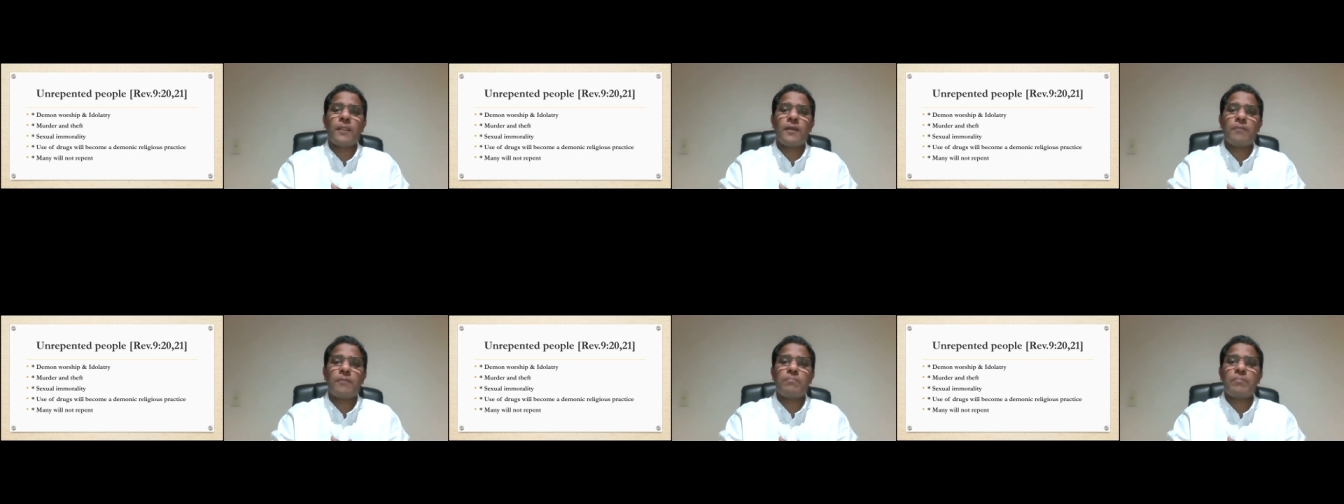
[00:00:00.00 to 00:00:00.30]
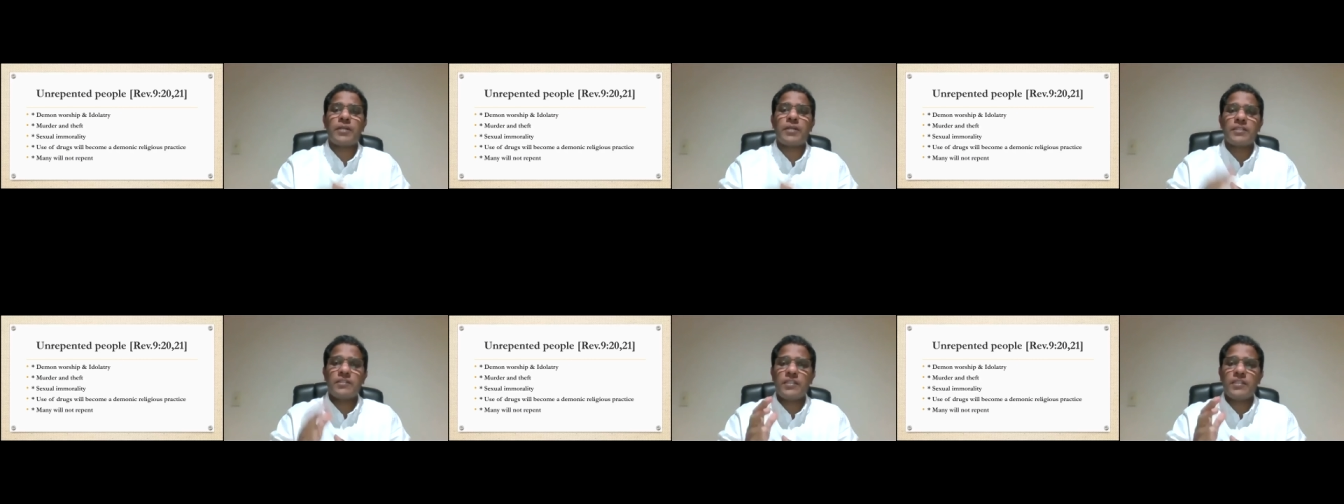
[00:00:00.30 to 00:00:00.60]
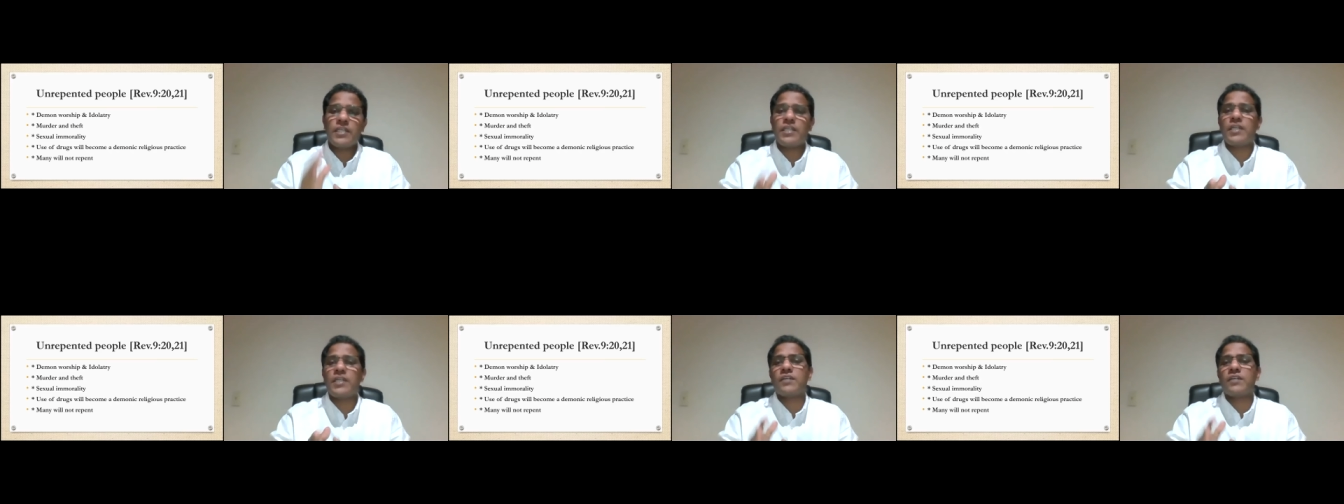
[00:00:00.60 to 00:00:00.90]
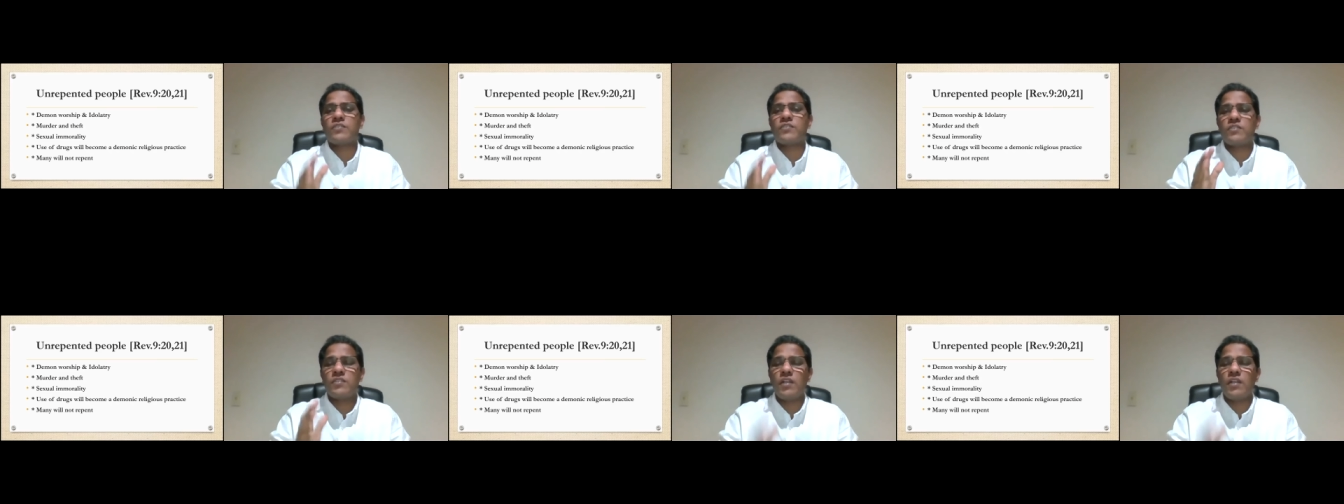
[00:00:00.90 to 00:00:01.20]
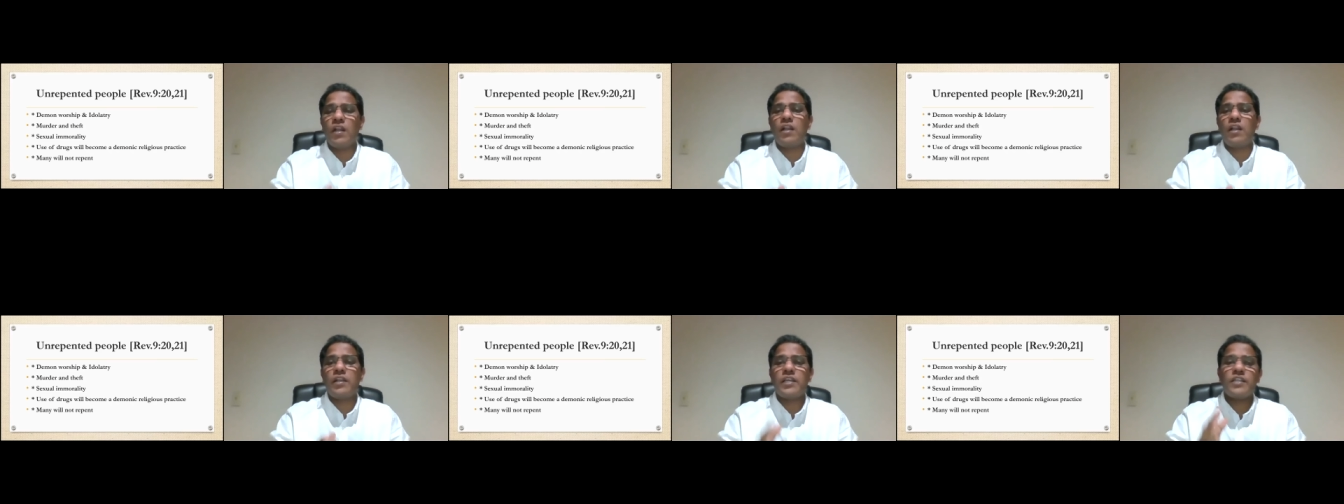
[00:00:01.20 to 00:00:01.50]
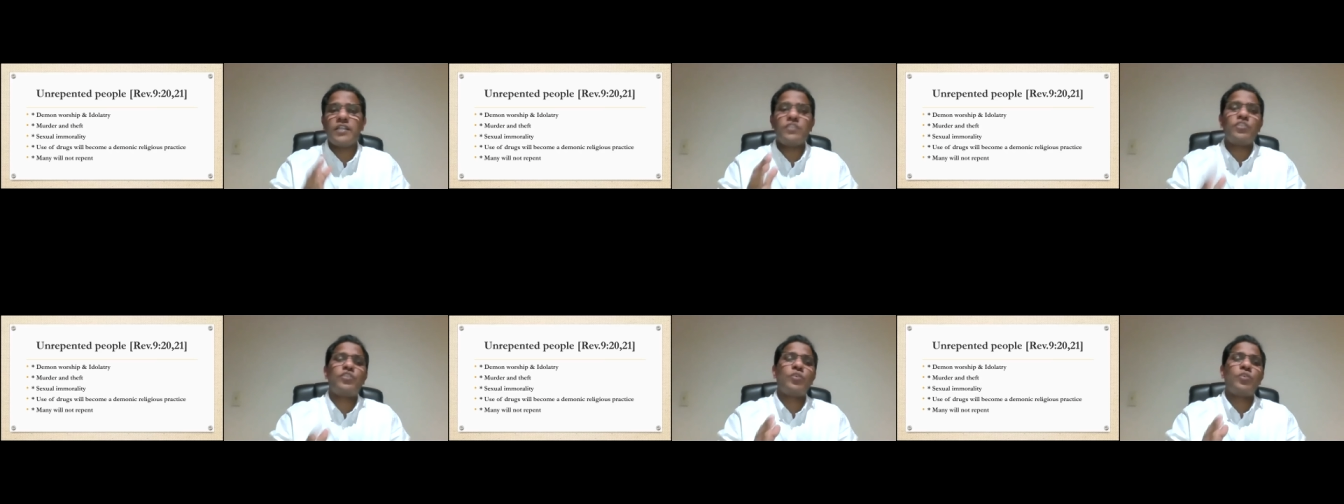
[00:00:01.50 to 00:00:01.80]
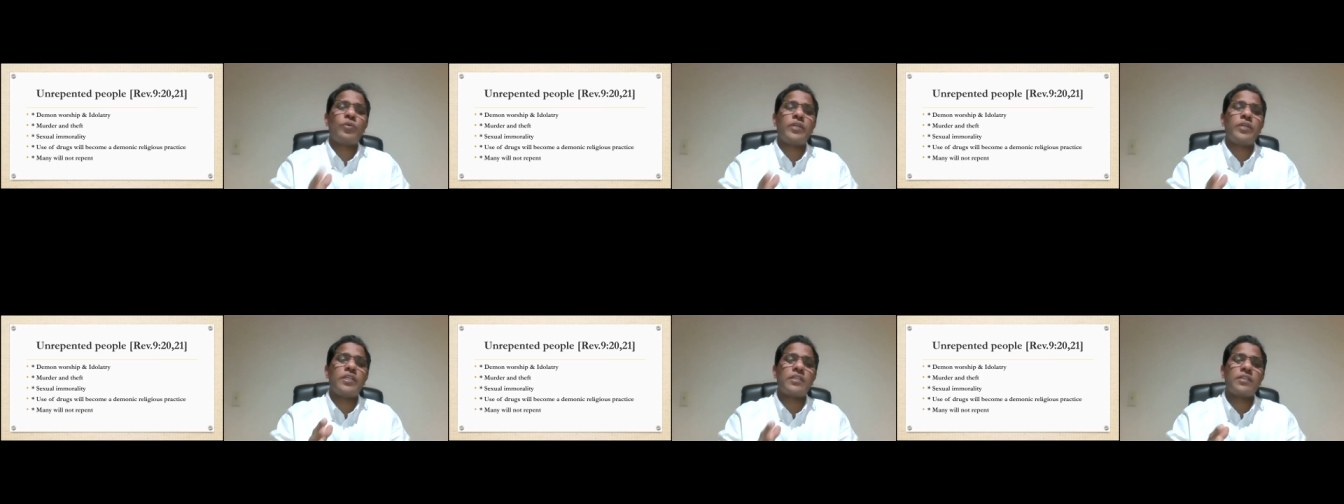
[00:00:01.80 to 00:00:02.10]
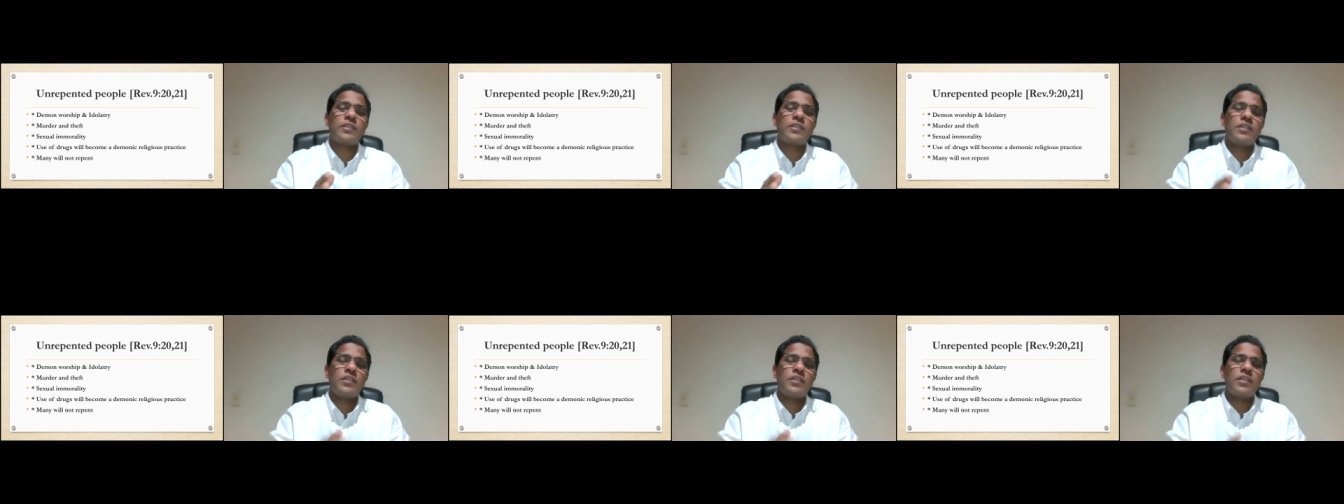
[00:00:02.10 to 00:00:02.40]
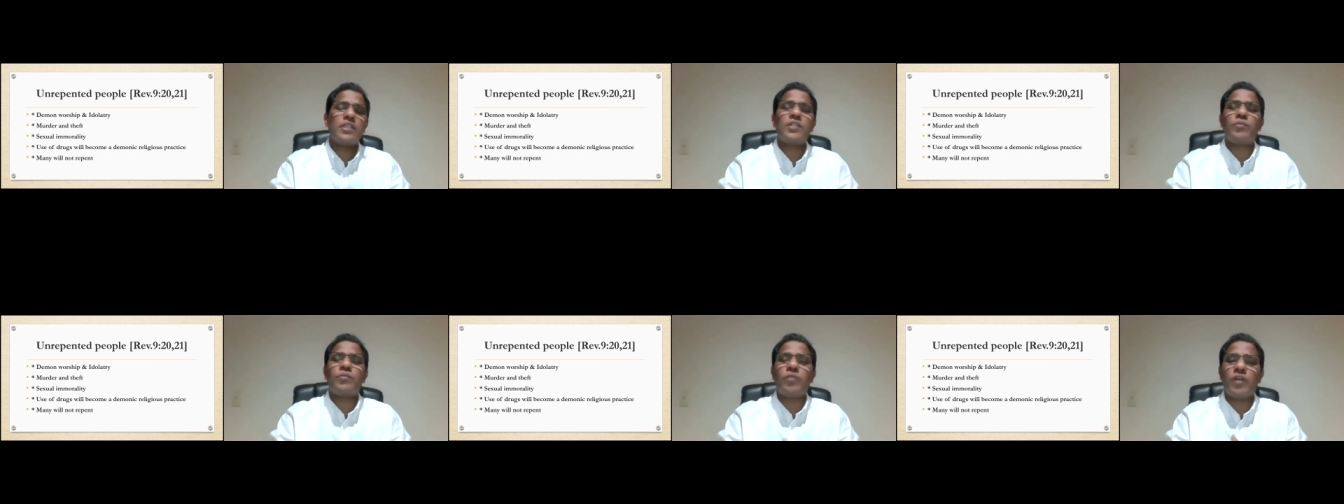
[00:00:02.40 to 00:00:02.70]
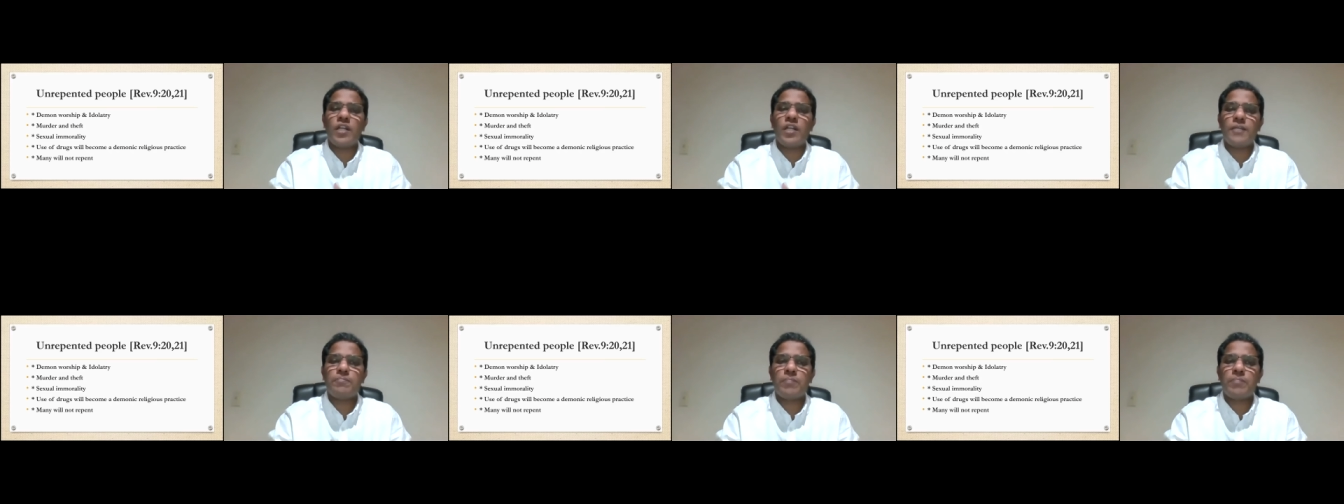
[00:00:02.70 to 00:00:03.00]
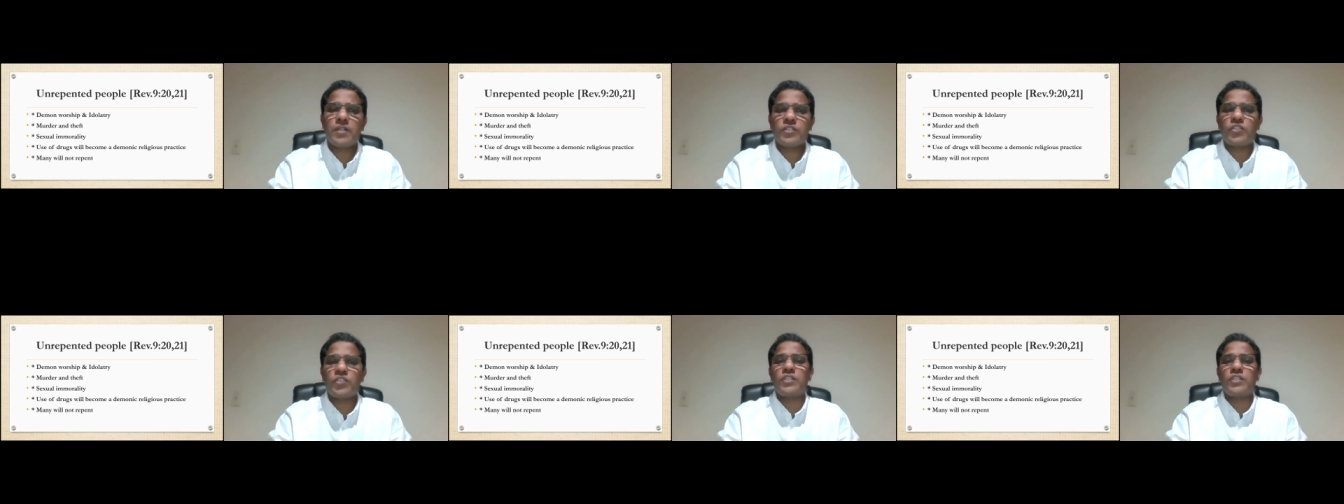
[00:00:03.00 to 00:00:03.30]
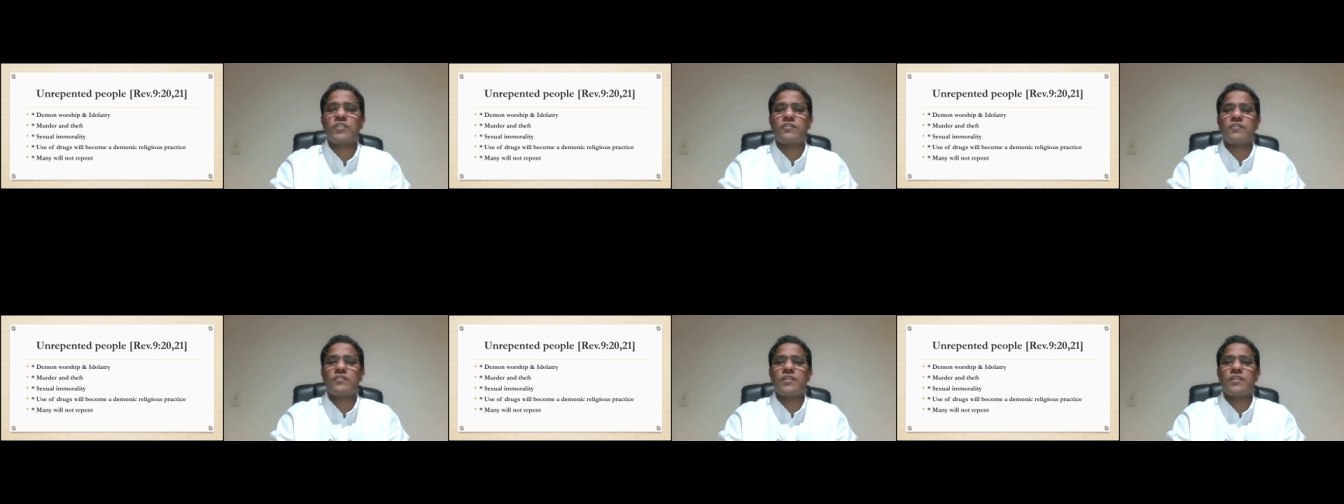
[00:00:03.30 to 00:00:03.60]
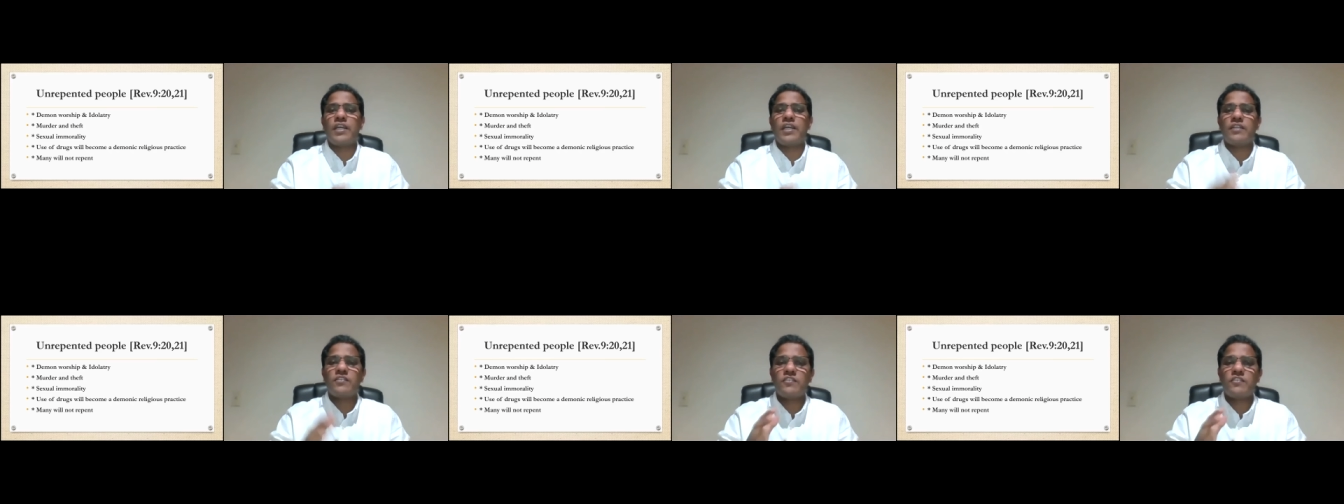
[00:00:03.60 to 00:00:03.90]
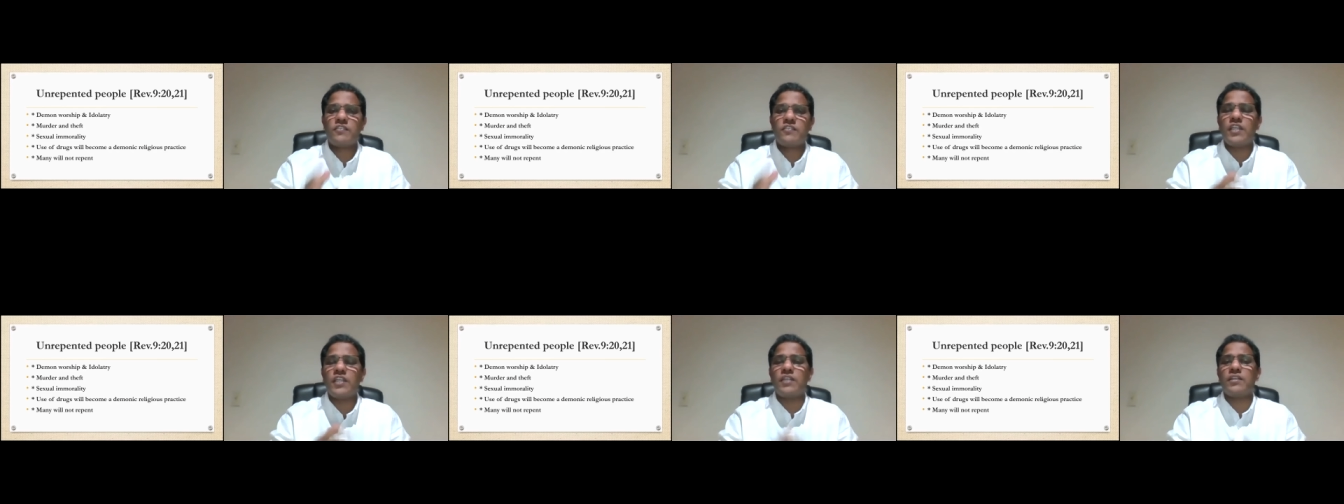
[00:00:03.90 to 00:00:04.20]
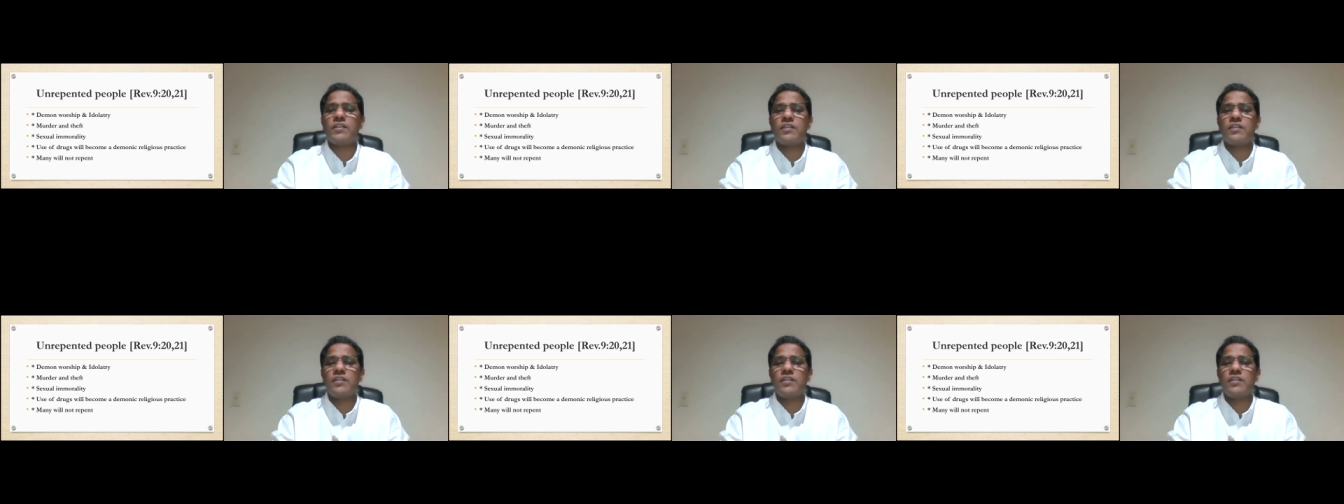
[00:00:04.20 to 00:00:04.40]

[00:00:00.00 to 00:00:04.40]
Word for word: but they are still enjoying the worldly pleasures and sin